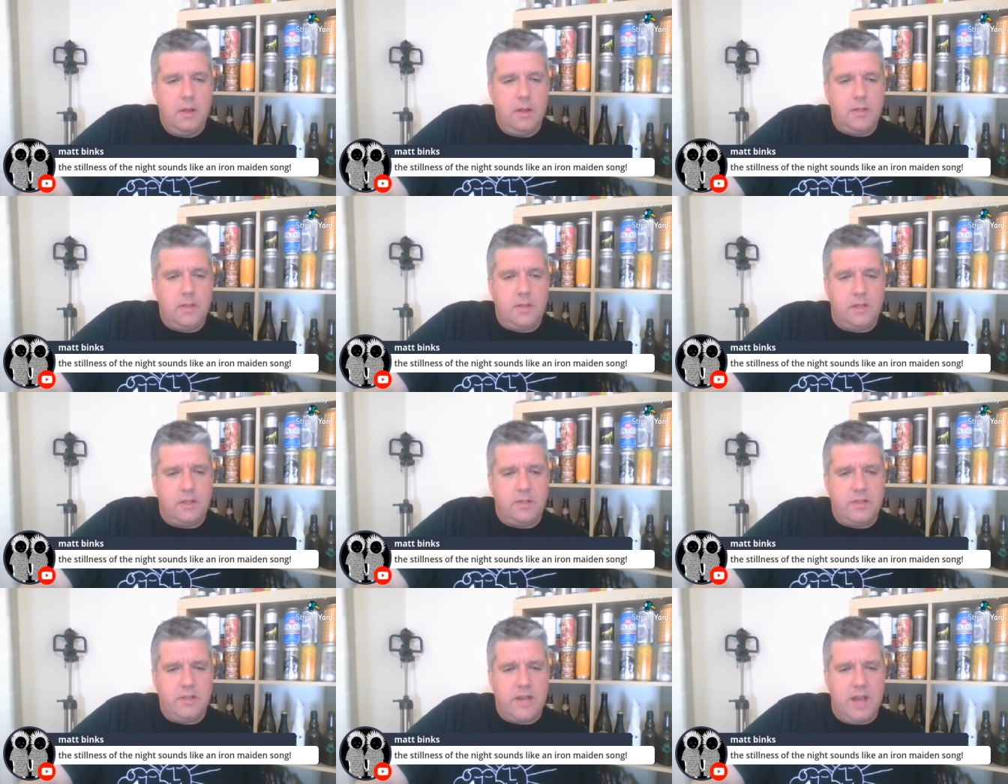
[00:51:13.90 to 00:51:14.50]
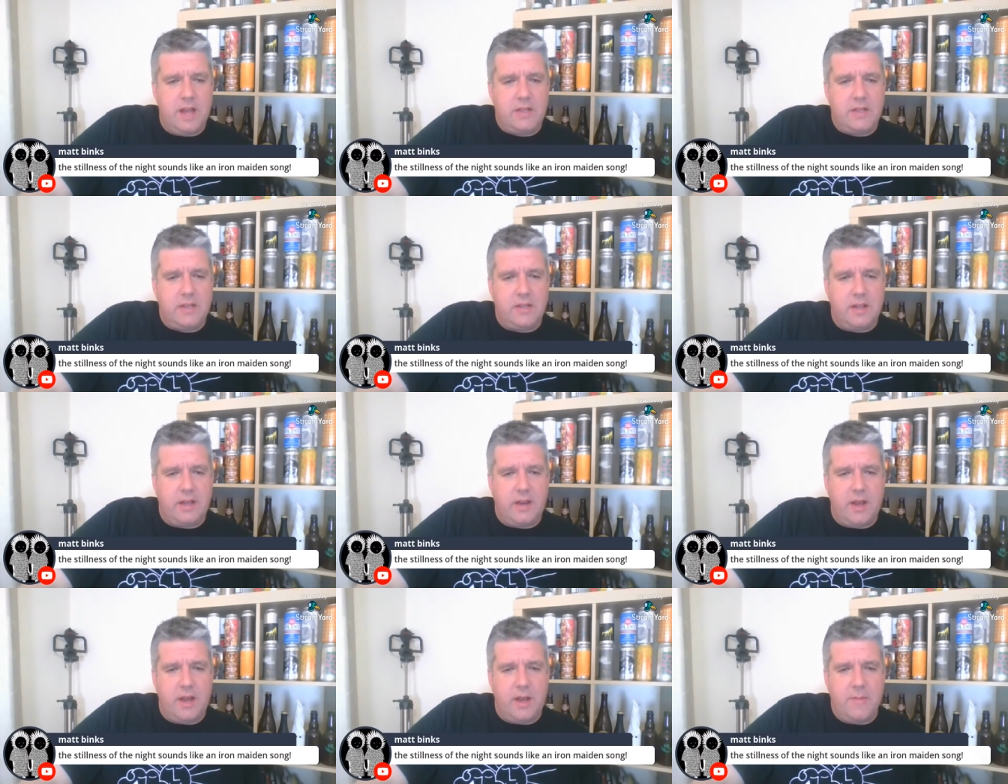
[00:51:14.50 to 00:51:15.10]
Sunday Night sounds
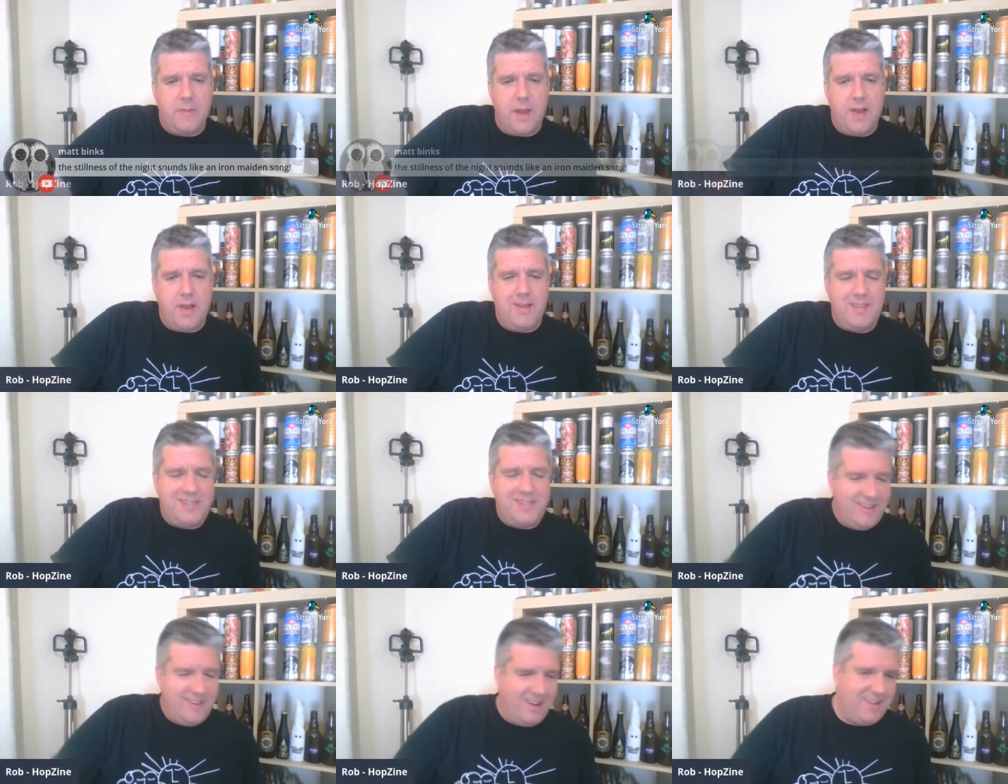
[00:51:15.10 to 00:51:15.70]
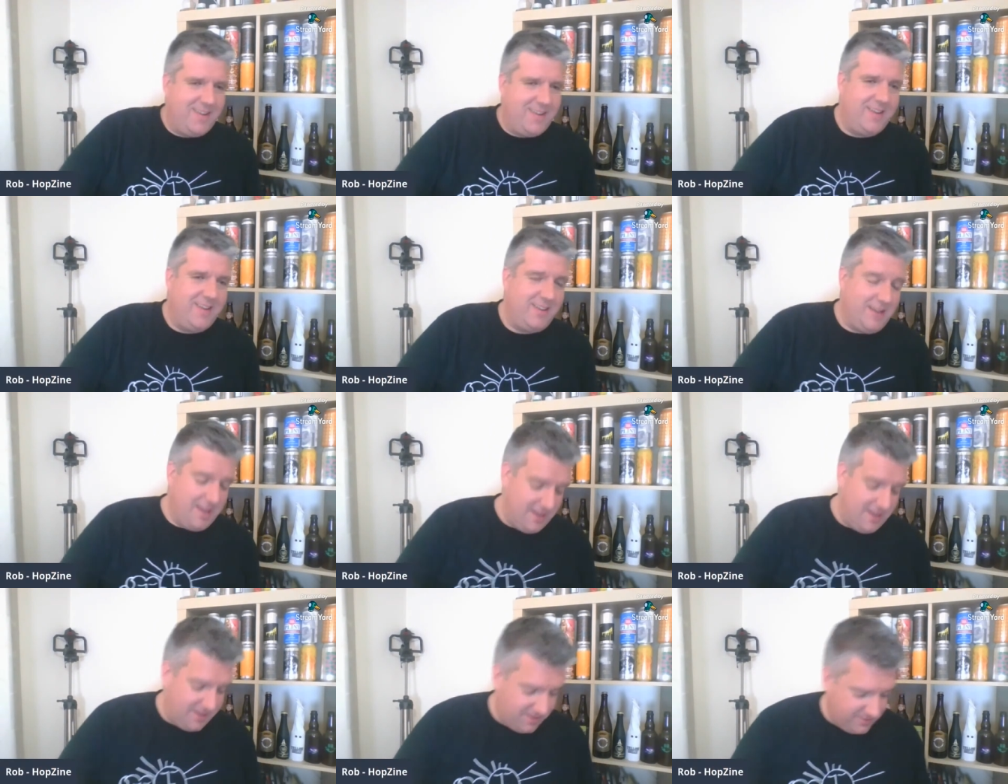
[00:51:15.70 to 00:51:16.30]
like an Iron Maiden song.
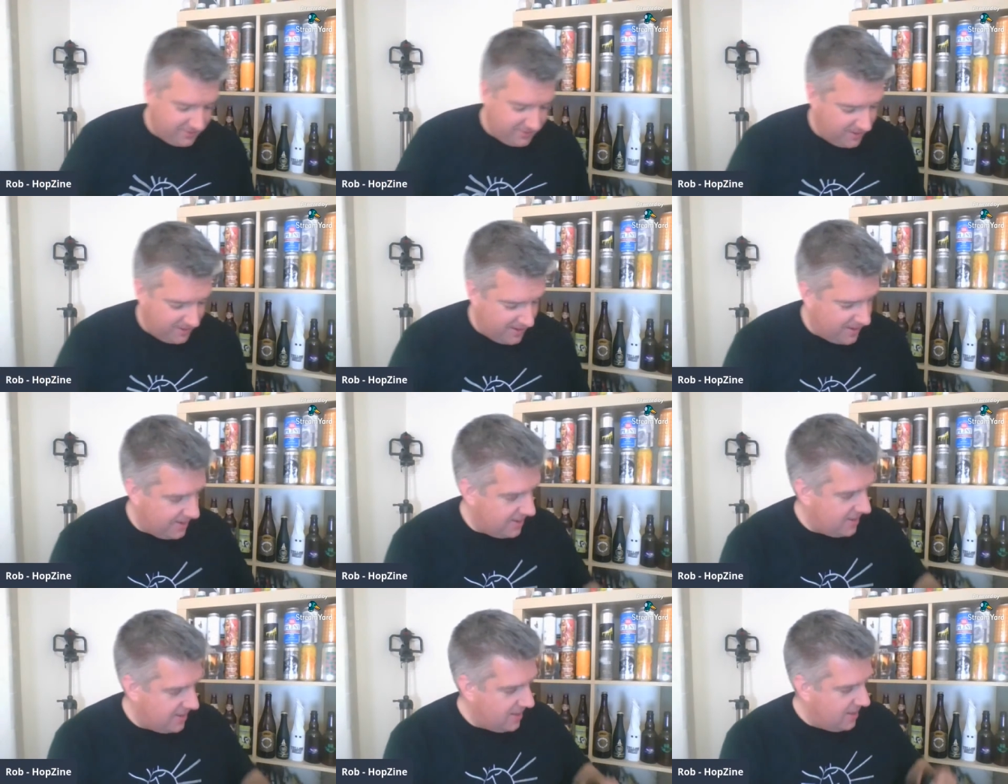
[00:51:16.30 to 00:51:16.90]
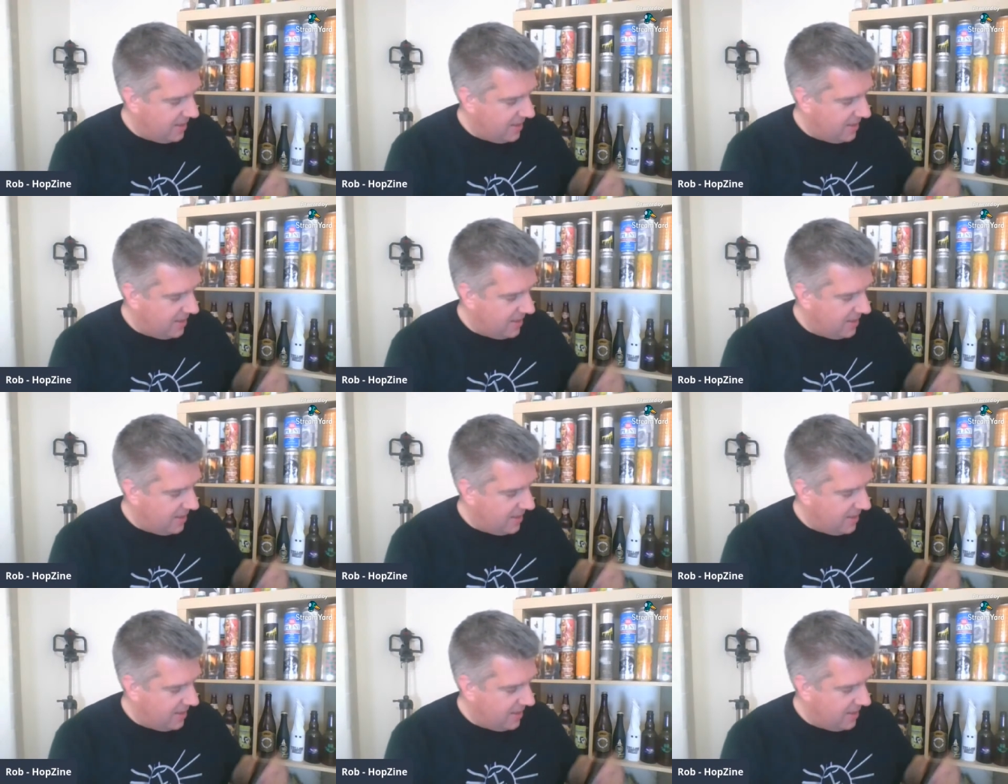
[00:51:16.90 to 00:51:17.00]
It does, doesn't it?